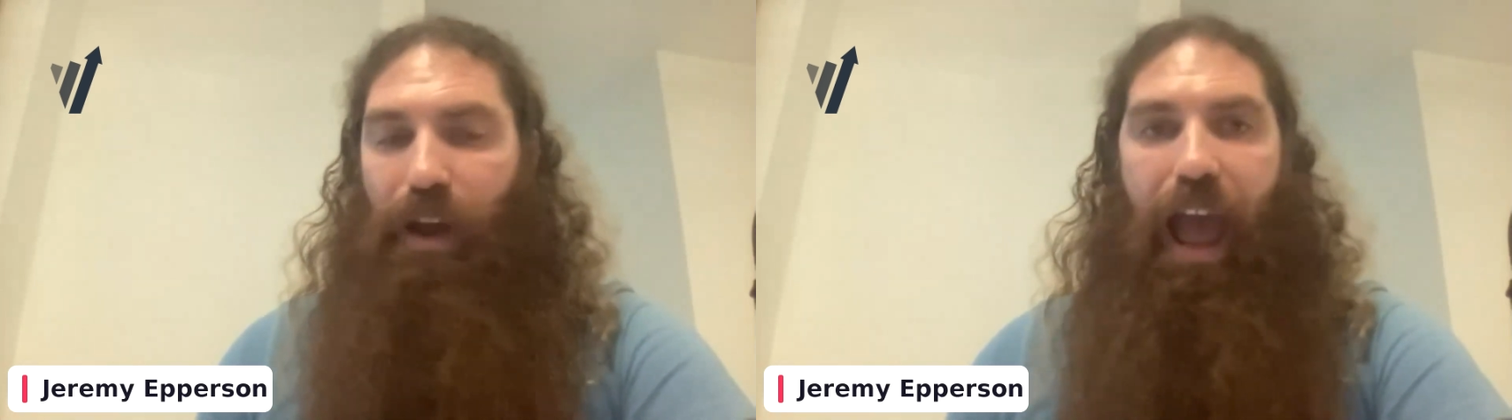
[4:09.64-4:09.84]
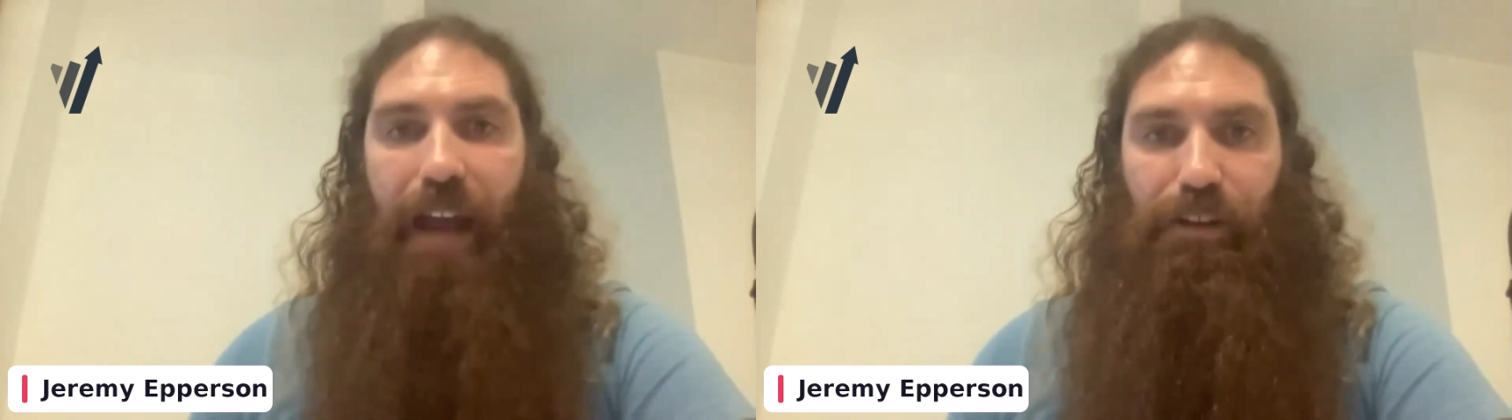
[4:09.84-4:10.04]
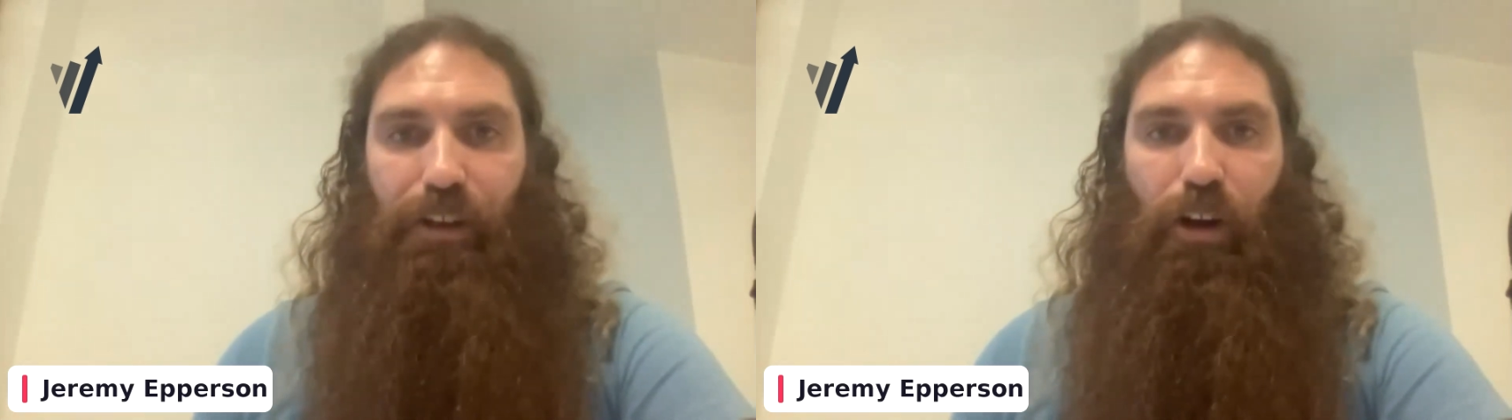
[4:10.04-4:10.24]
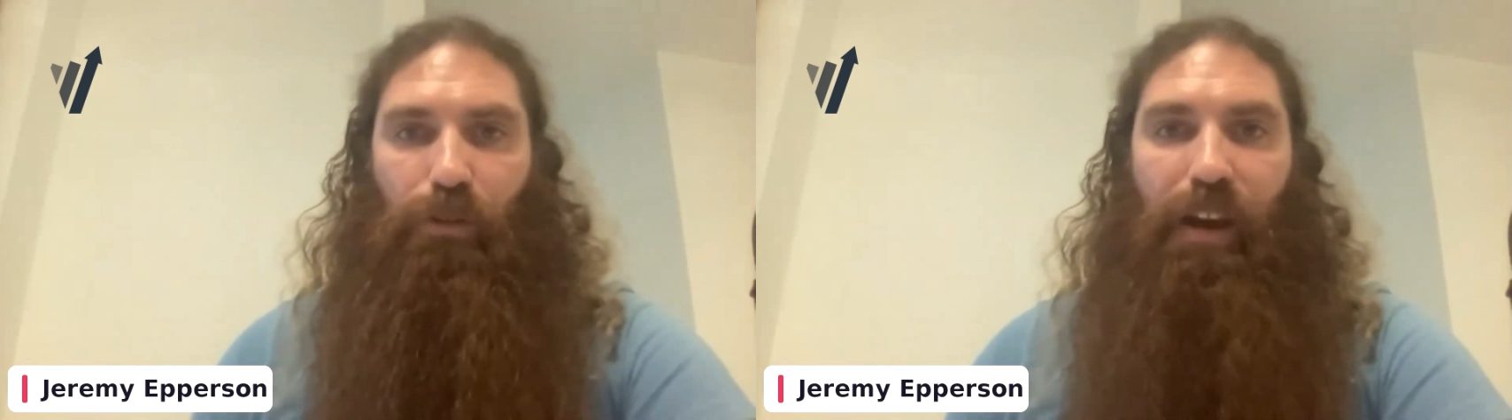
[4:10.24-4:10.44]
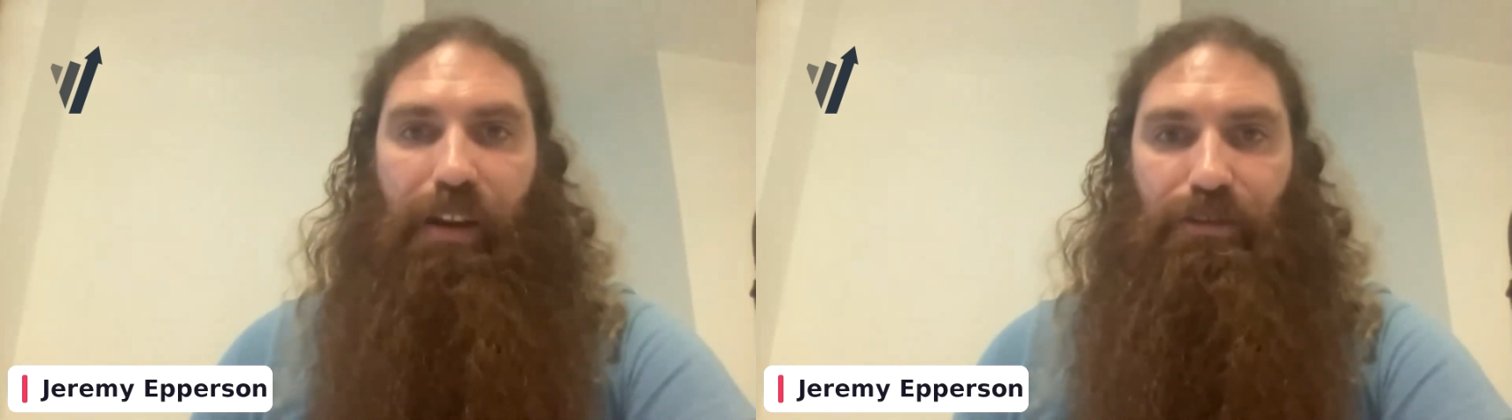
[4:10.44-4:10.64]
add to
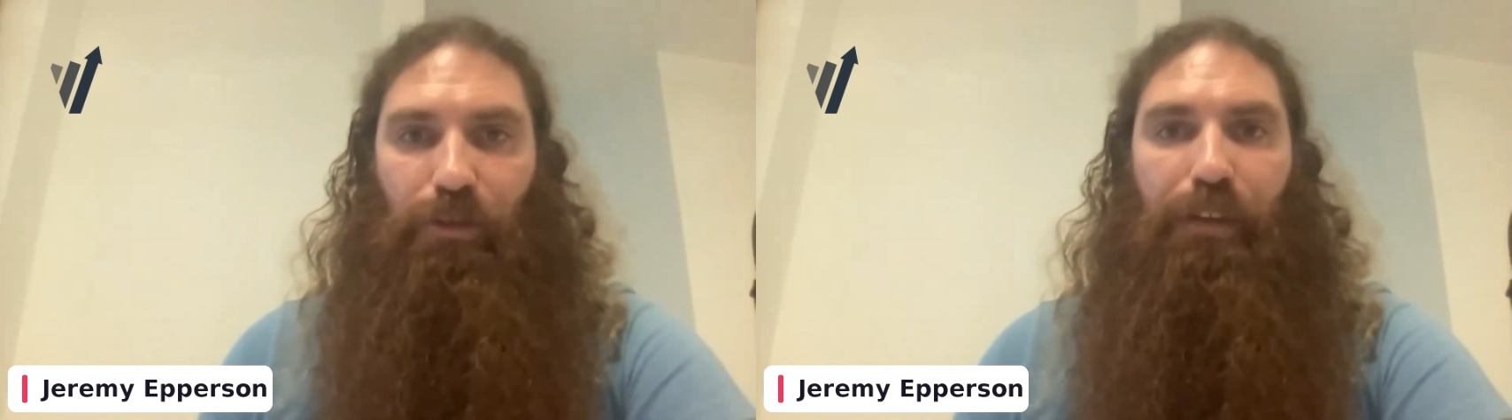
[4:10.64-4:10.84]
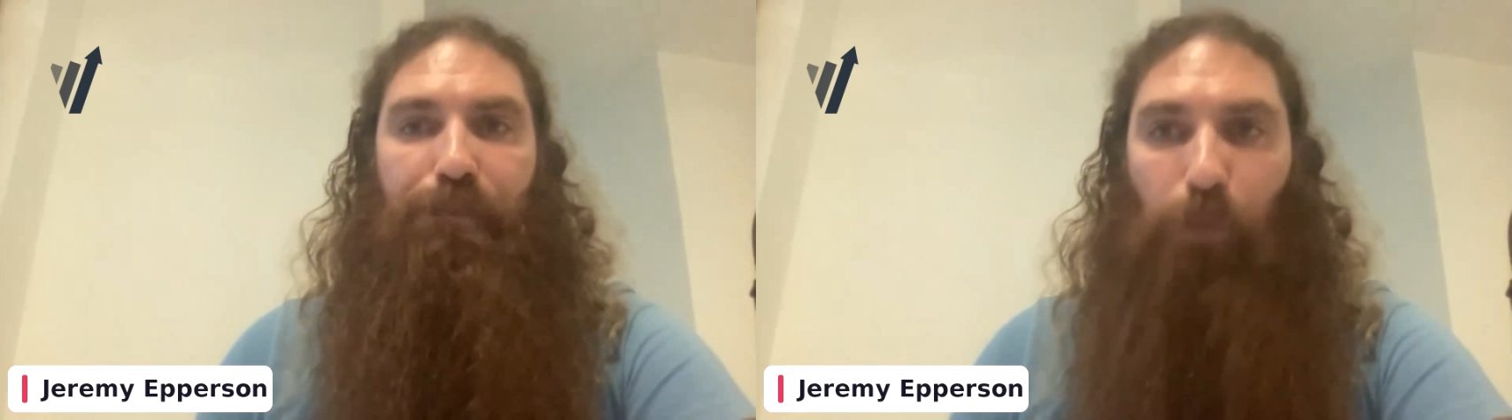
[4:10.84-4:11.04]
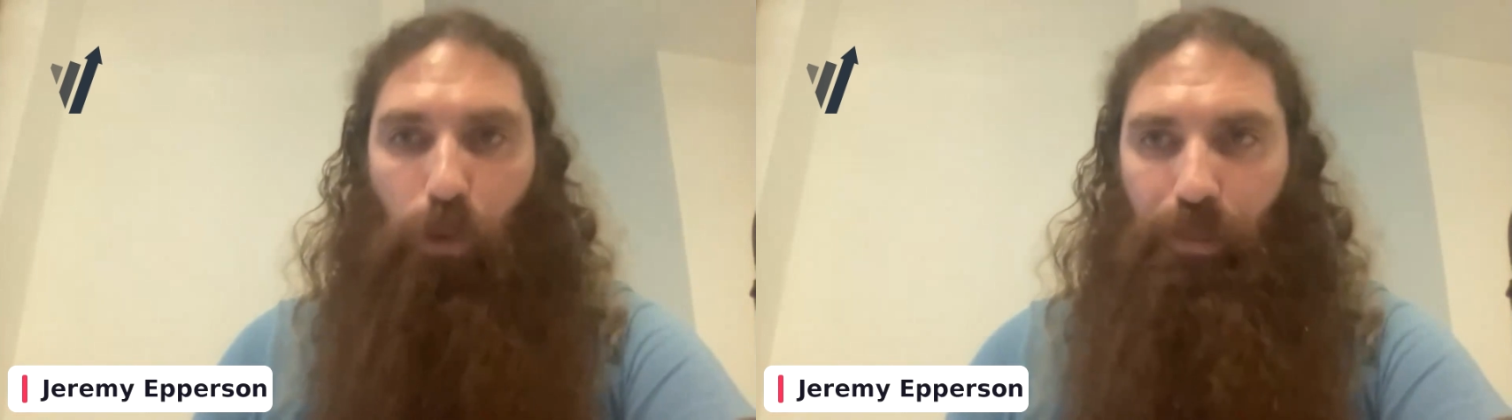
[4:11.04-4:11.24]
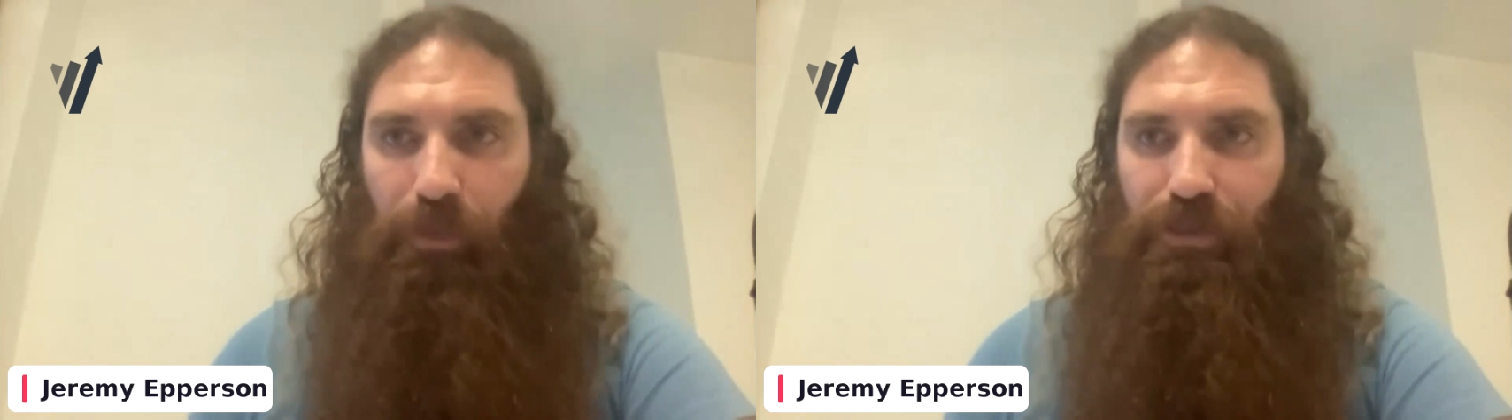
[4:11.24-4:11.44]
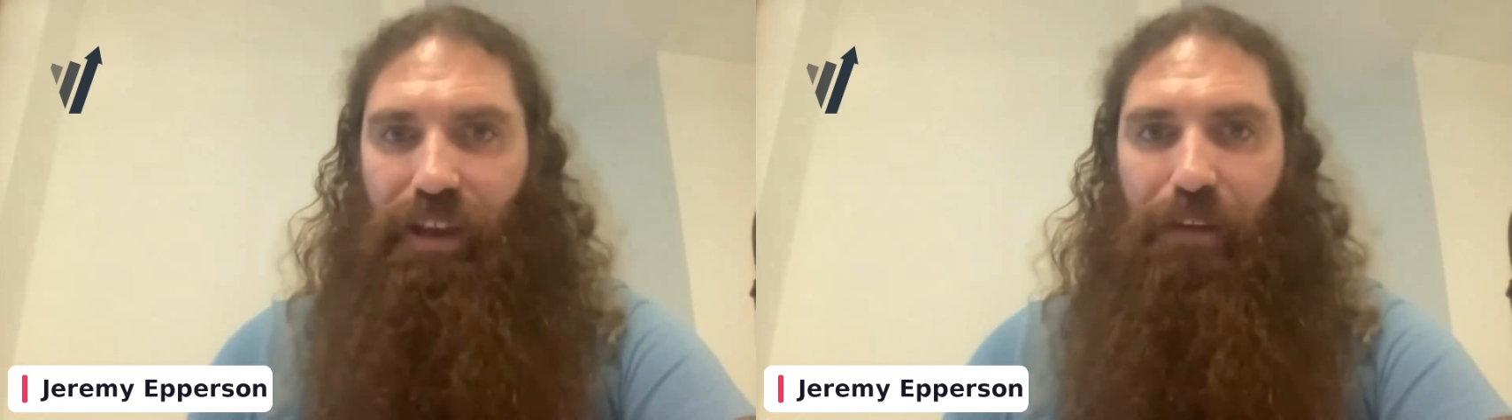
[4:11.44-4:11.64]
cart rate is only
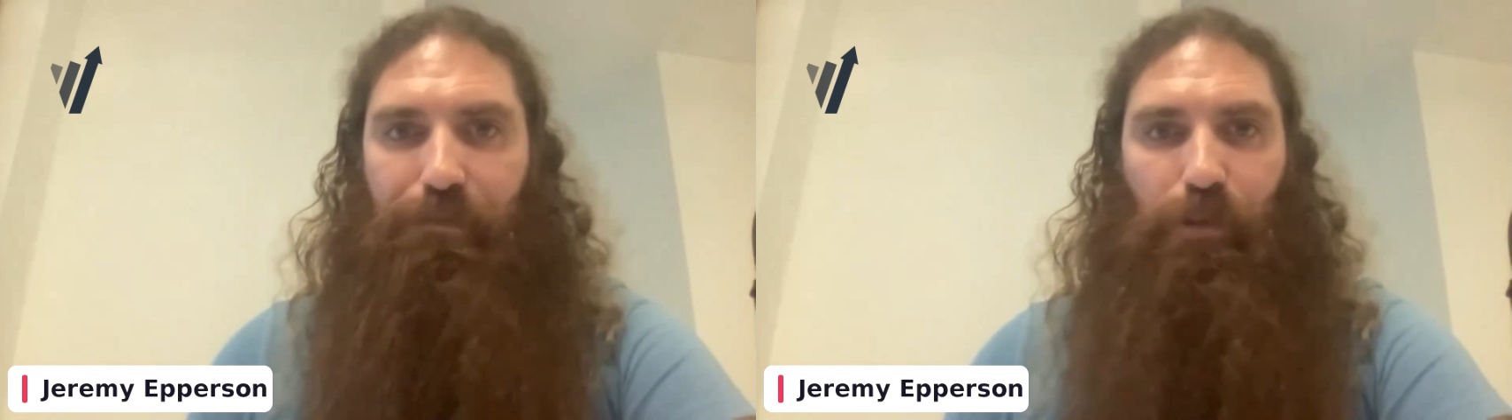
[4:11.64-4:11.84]
4%